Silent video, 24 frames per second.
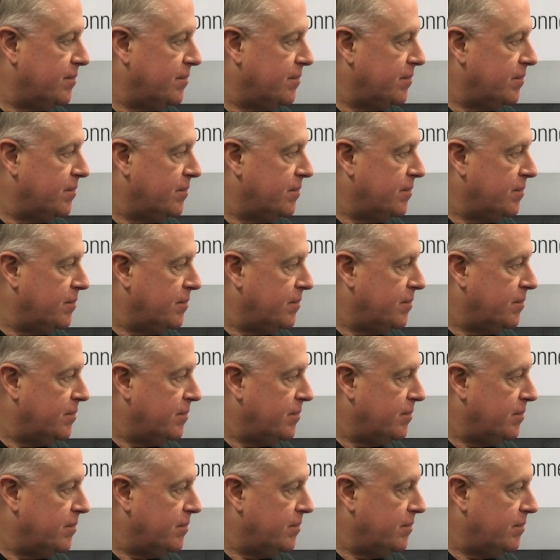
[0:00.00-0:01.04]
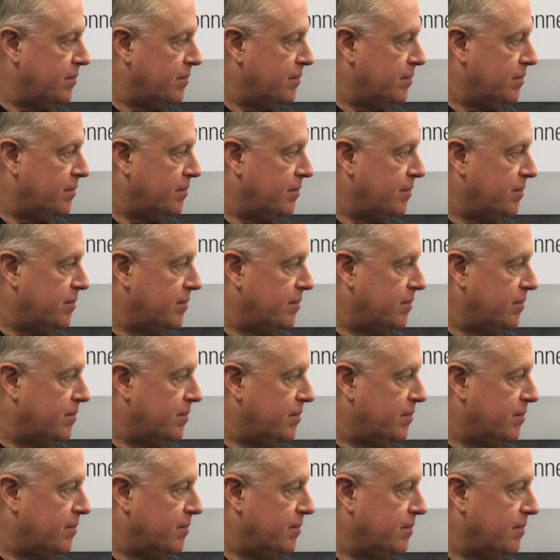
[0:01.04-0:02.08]

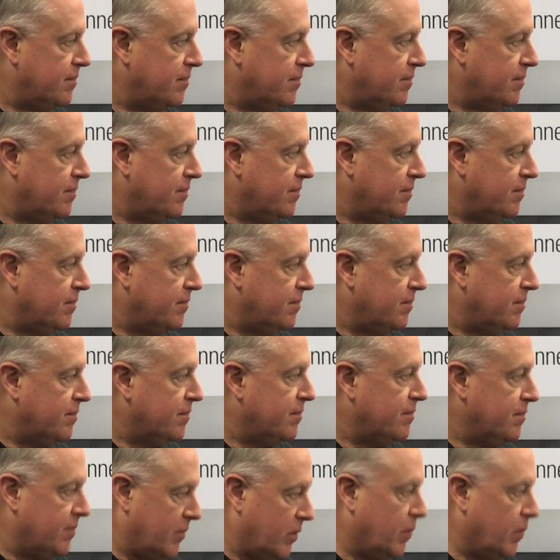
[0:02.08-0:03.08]
This person isn't speaking.